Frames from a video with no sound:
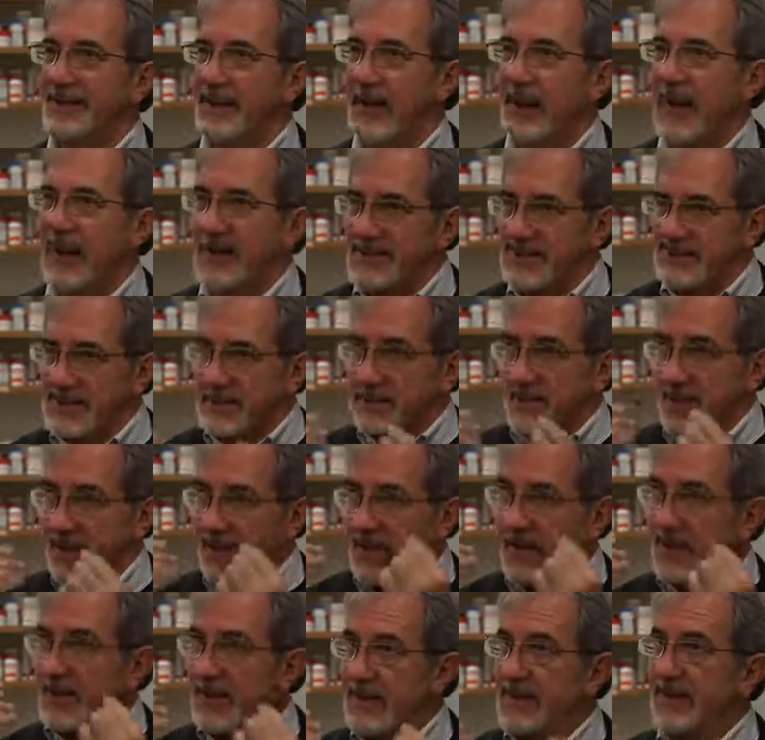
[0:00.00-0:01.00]
lights
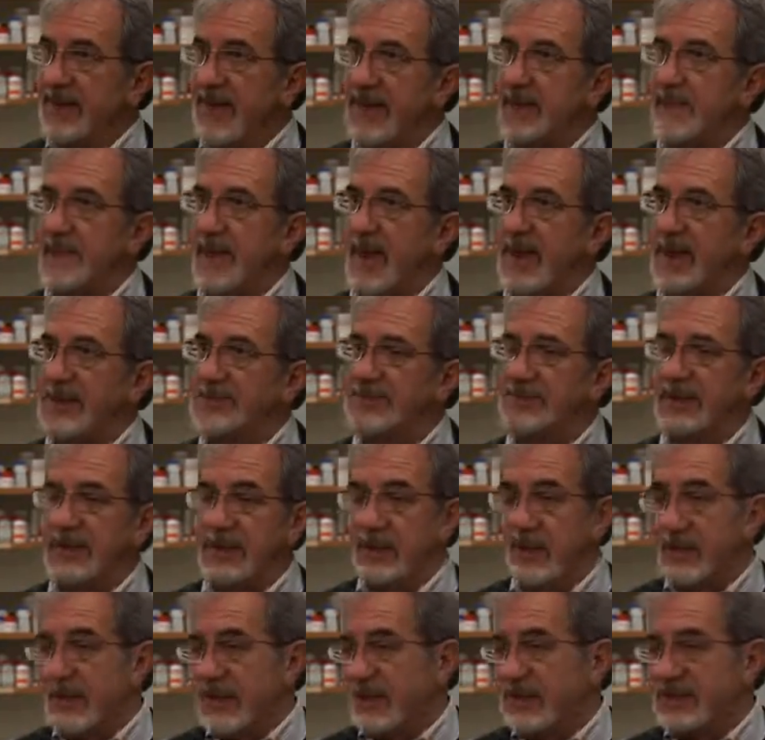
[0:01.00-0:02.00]
embedded in that mask.
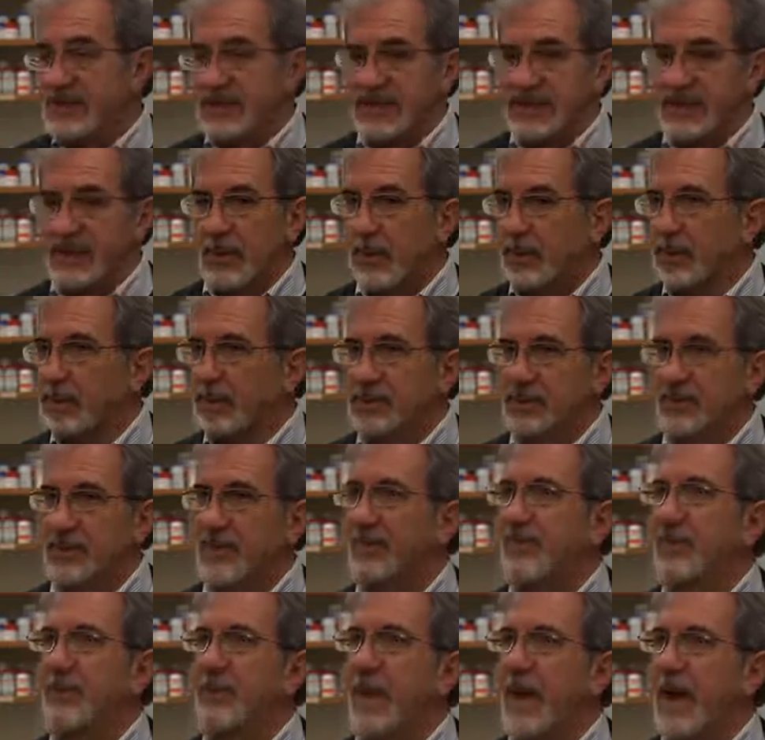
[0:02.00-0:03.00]
It's
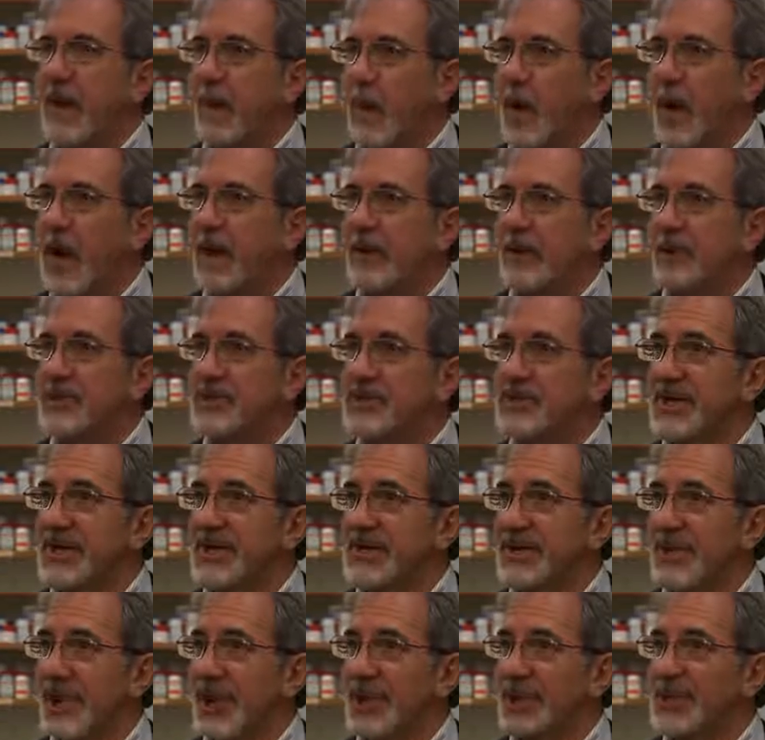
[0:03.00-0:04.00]
driven by wireless
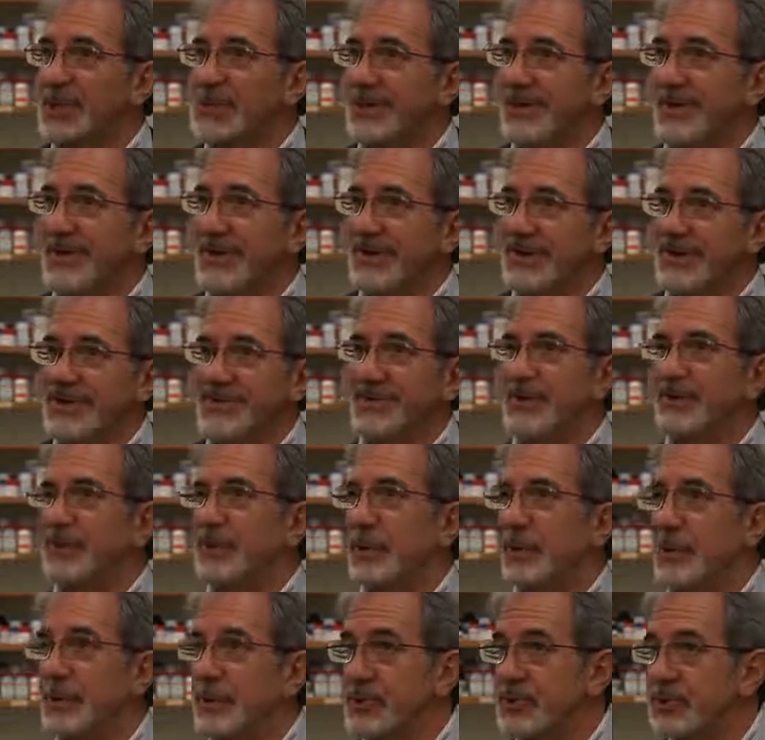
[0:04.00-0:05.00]
technology, it's
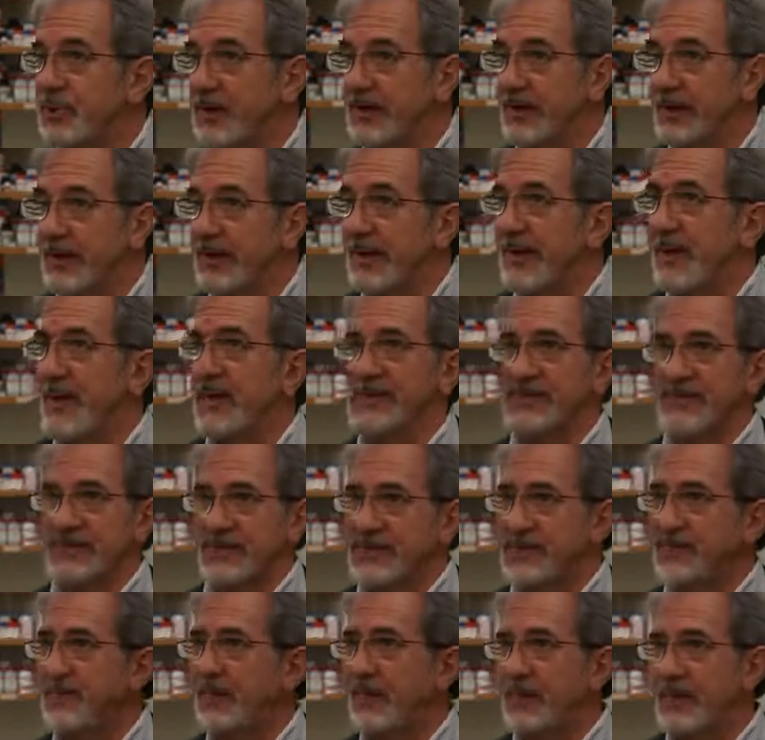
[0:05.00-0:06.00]
computer driven. I mean, it's
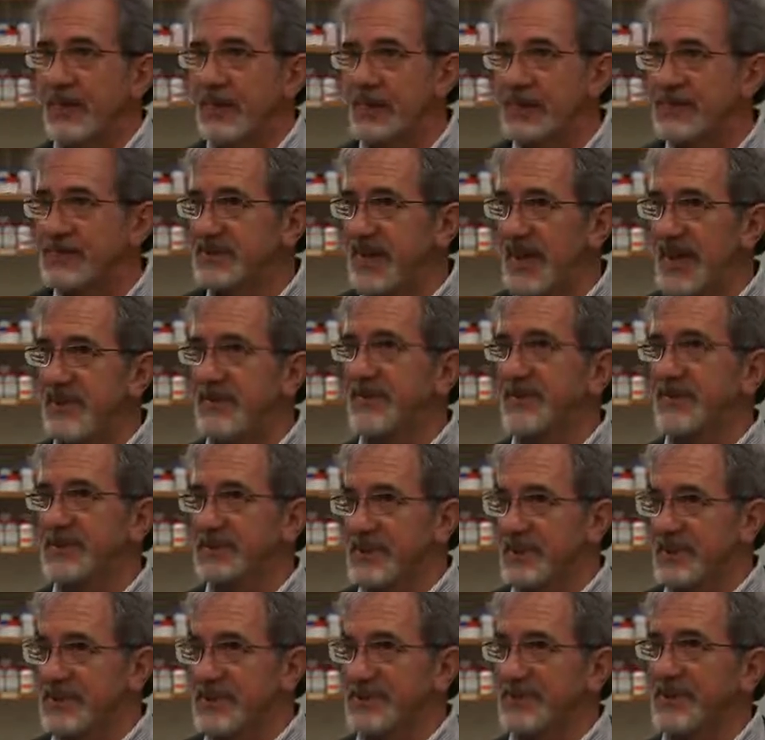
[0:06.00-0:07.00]
very safe
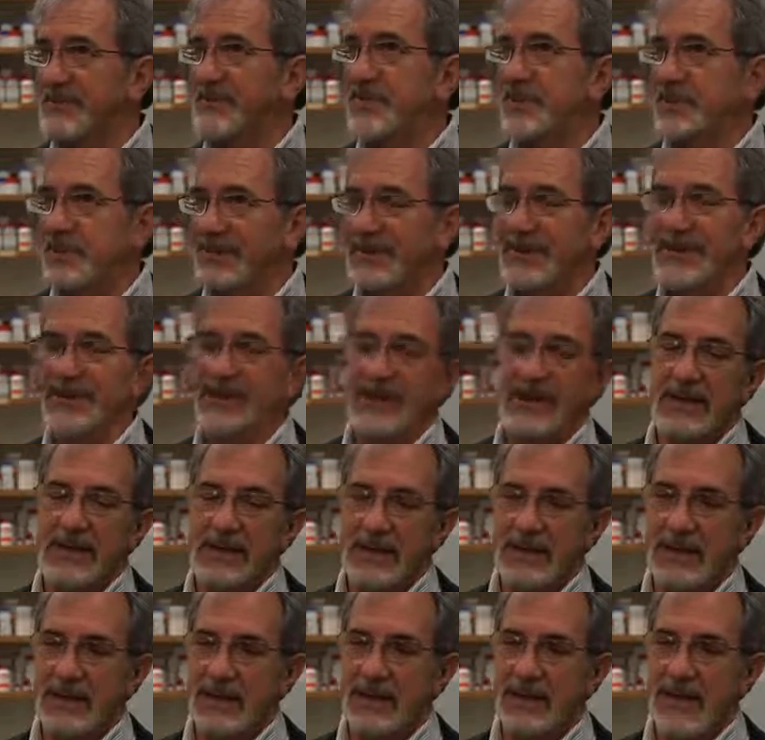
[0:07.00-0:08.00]
and simple,
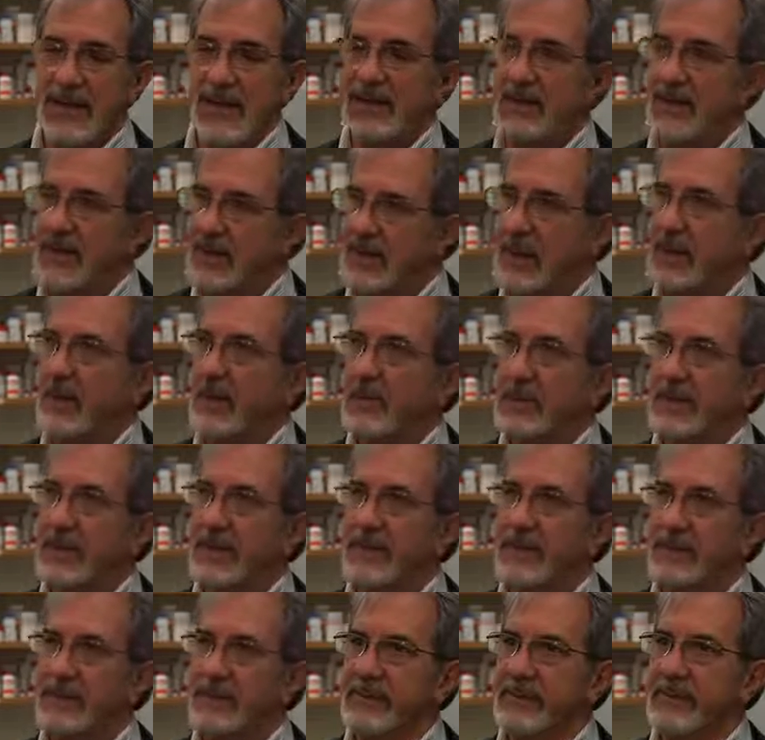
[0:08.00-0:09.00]
and I think that would
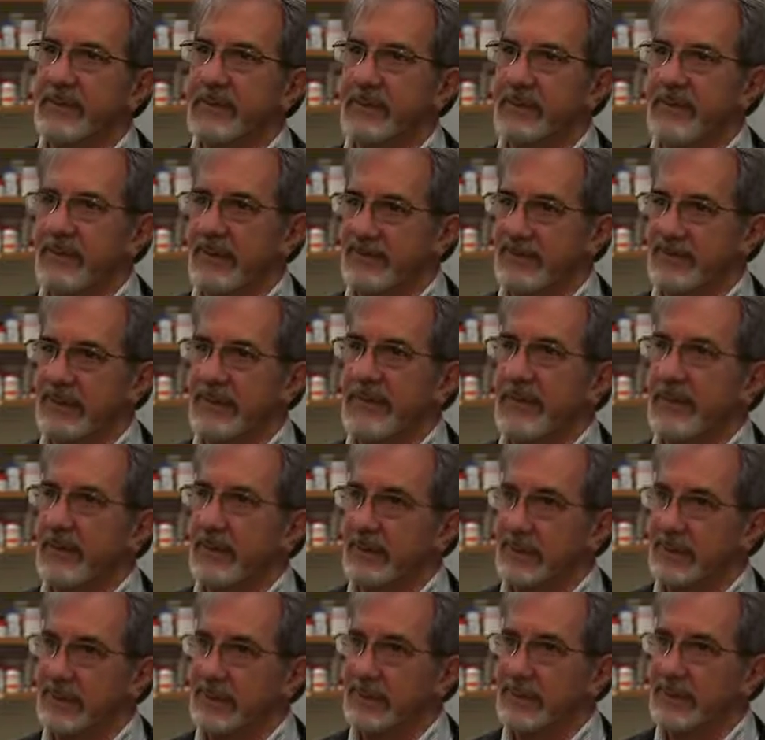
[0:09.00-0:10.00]
be definitely
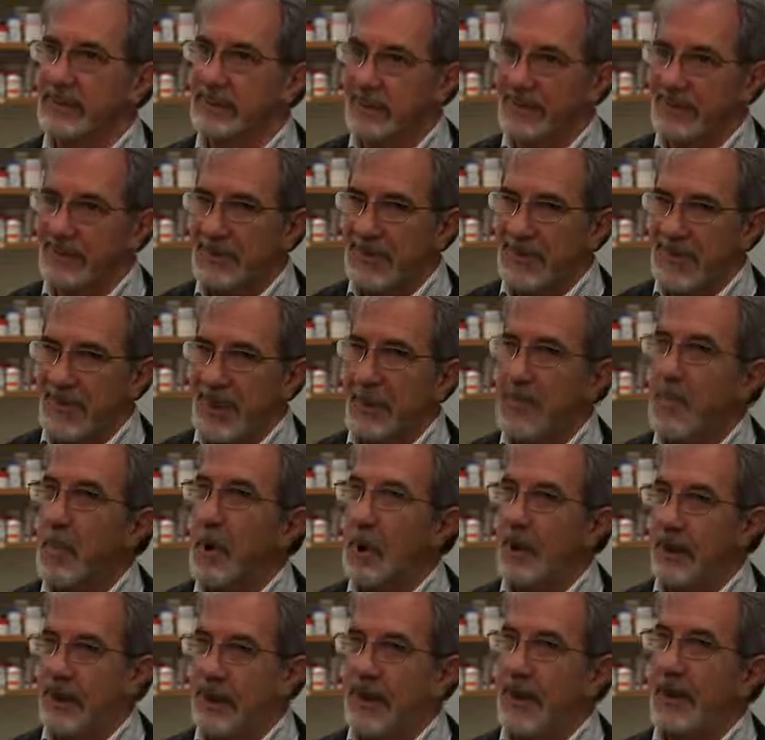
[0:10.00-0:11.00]
a
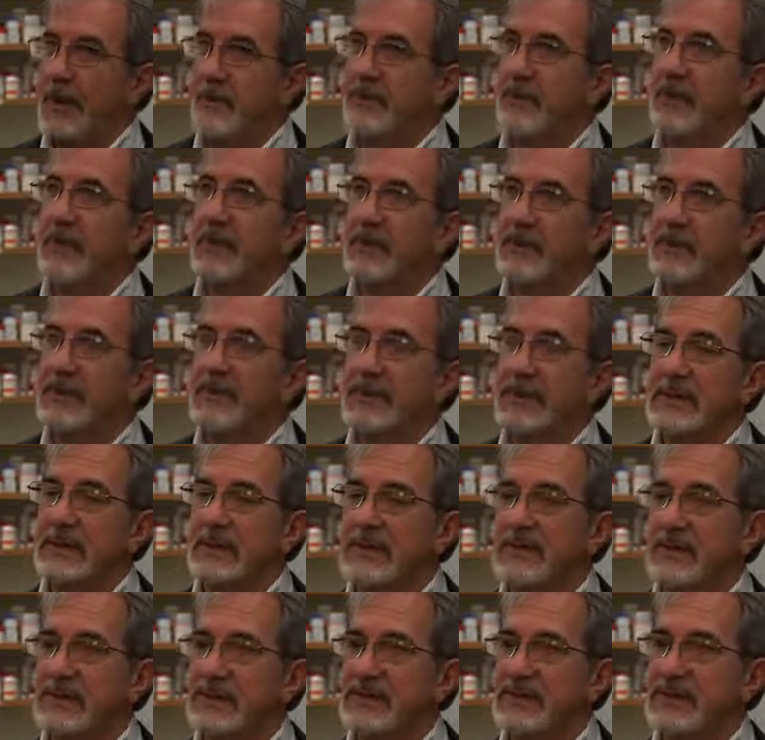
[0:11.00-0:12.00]
market out there
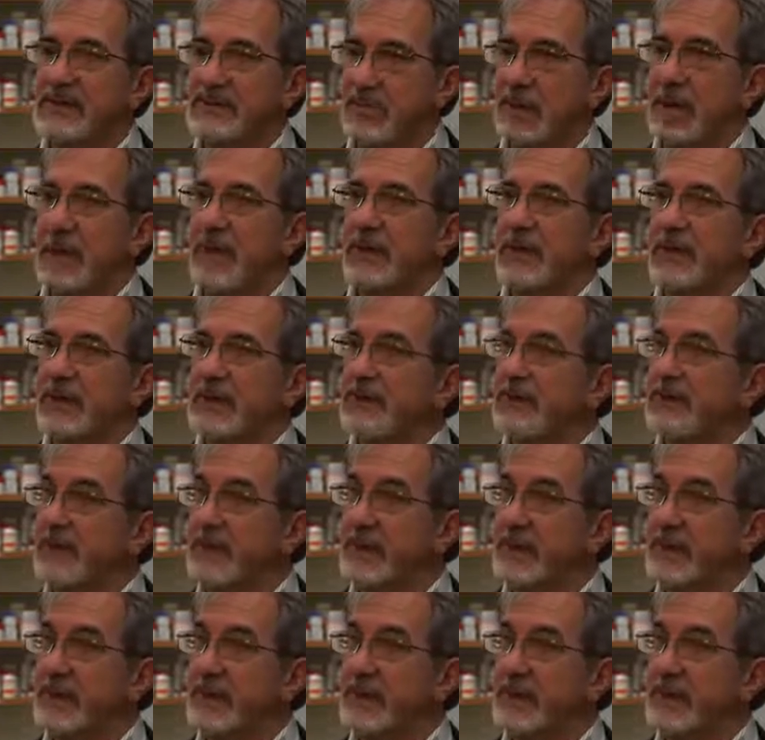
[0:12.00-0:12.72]
that this product could